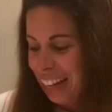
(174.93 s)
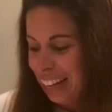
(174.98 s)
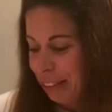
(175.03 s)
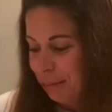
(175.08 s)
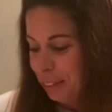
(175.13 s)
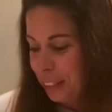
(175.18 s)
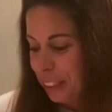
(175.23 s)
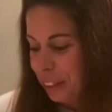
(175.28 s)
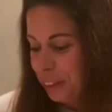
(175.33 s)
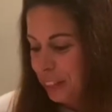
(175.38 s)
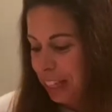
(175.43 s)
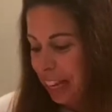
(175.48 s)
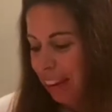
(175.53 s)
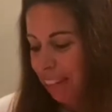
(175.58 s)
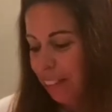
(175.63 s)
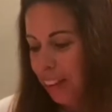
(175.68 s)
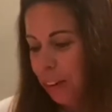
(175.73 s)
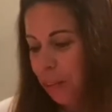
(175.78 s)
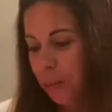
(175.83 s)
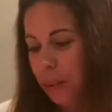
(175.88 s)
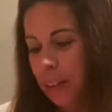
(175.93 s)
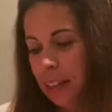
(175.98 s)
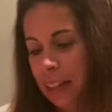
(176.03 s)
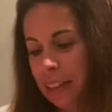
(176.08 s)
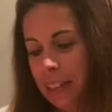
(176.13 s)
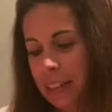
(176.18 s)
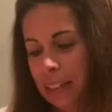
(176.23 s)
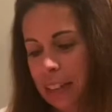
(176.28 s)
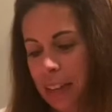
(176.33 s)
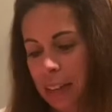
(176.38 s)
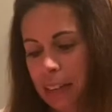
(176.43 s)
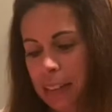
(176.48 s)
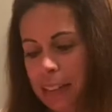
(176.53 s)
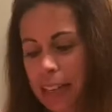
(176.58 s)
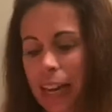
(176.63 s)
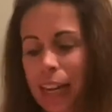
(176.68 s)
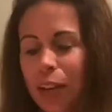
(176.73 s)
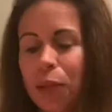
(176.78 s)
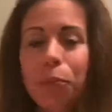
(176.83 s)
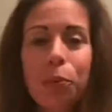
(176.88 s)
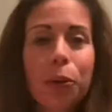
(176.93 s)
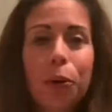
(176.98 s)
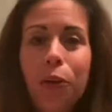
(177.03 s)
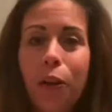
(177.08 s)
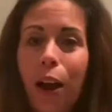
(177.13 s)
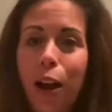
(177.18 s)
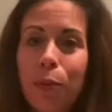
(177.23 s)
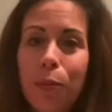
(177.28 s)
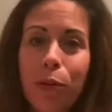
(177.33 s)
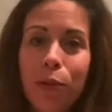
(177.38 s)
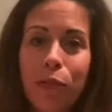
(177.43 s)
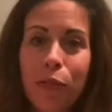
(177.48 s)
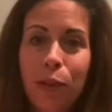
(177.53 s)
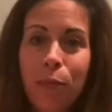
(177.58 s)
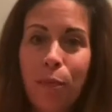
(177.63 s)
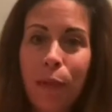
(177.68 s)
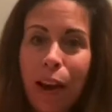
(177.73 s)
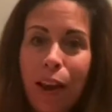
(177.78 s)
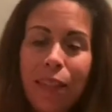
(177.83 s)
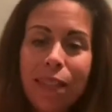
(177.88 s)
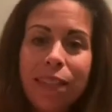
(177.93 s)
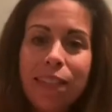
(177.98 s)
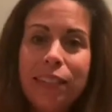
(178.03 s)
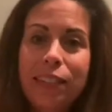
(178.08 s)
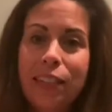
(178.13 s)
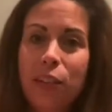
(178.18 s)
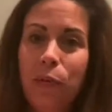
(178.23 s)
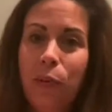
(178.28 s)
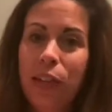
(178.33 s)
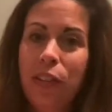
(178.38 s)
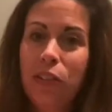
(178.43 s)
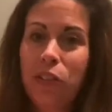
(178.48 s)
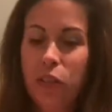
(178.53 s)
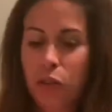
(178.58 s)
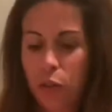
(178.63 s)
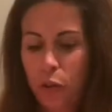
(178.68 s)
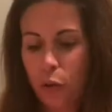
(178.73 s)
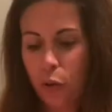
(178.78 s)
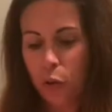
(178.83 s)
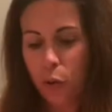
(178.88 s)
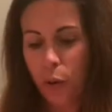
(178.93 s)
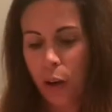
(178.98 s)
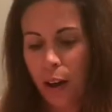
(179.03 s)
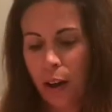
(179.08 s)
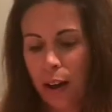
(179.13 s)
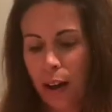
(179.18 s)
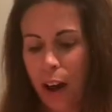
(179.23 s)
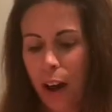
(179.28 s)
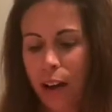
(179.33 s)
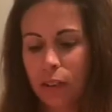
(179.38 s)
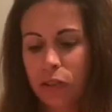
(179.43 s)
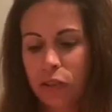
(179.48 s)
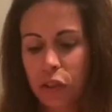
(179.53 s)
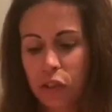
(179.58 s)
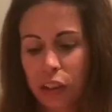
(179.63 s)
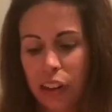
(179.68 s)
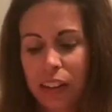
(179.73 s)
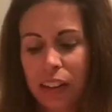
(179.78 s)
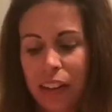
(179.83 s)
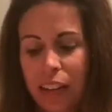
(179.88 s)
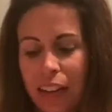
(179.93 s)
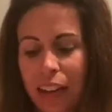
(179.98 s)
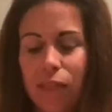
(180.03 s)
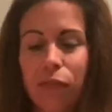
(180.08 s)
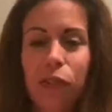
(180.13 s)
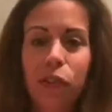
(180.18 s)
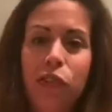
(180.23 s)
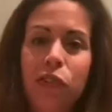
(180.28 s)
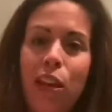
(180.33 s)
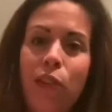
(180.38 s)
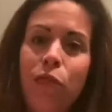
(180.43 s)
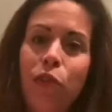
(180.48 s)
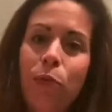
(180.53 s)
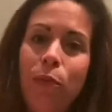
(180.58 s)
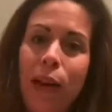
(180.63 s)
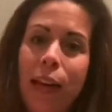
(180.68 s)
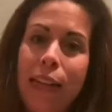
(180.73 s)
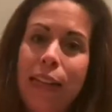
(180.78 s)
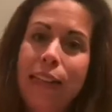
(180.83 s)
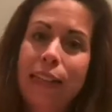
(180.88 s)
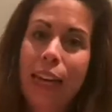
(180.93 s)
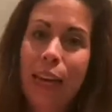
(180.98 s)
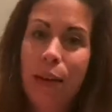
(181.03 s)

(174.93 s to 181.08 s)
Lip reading: So David stayed in Pearl Harbor for months. He went to Australia for several months, came